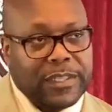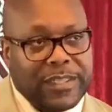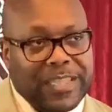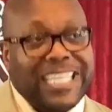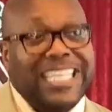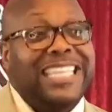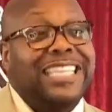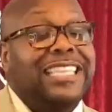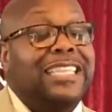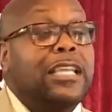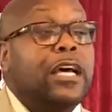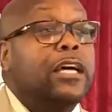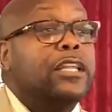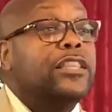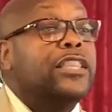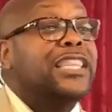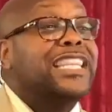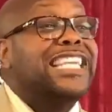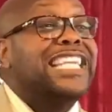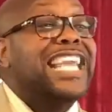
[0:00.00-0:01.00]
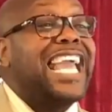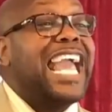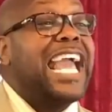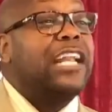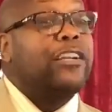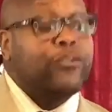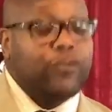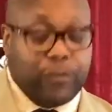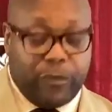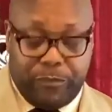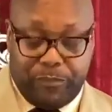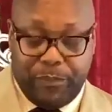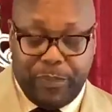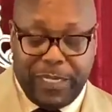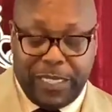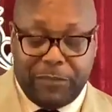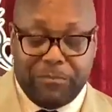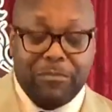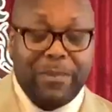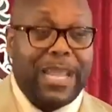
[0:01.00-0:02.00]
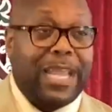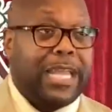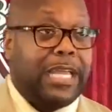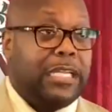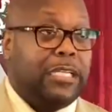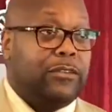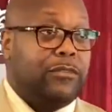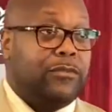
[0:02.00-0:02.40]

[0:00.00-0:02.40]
The, the, the anthropic man,